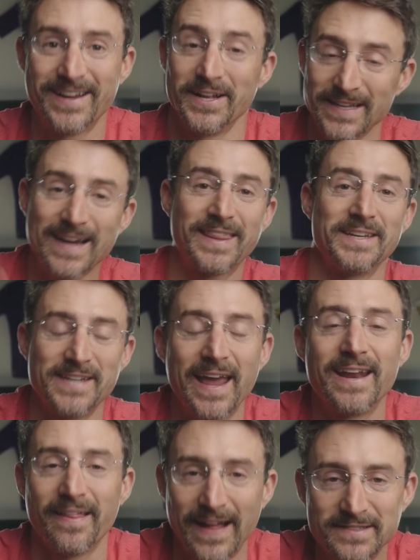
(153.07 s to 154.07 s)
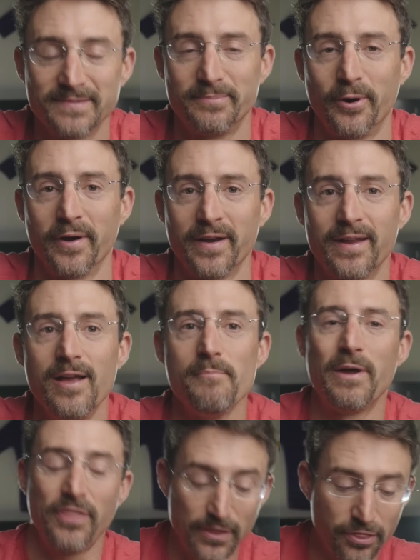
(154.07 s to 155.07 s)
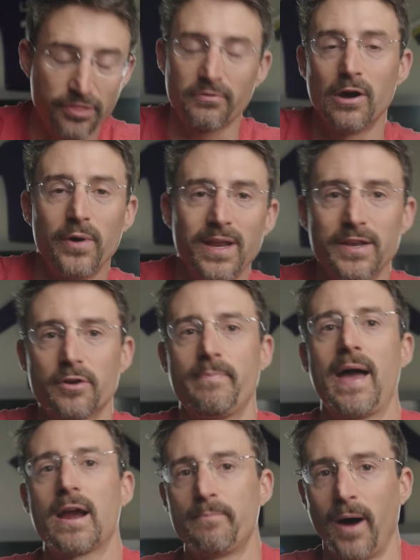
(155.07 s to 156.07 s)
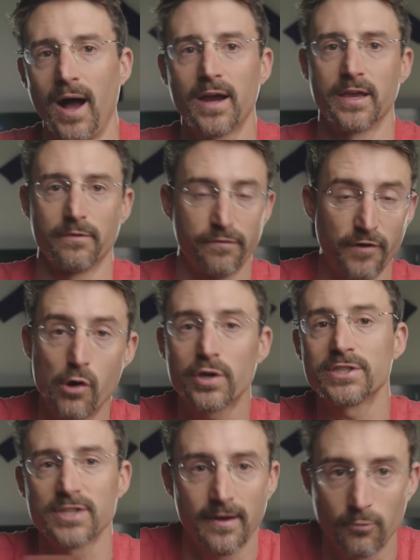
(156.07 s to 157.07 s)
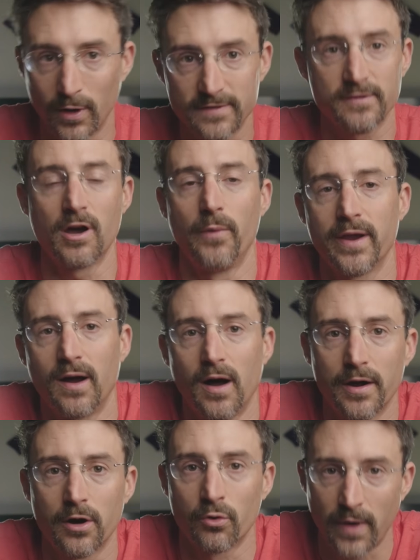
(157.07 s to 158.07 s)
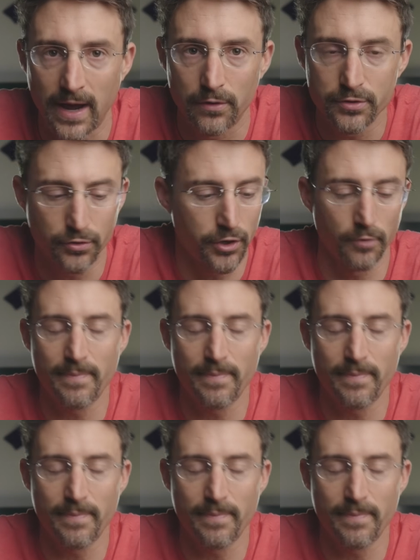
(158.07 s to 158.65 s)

collect the data, that's important, but then throw it in your back pocket. Focus on what's going on around you. Your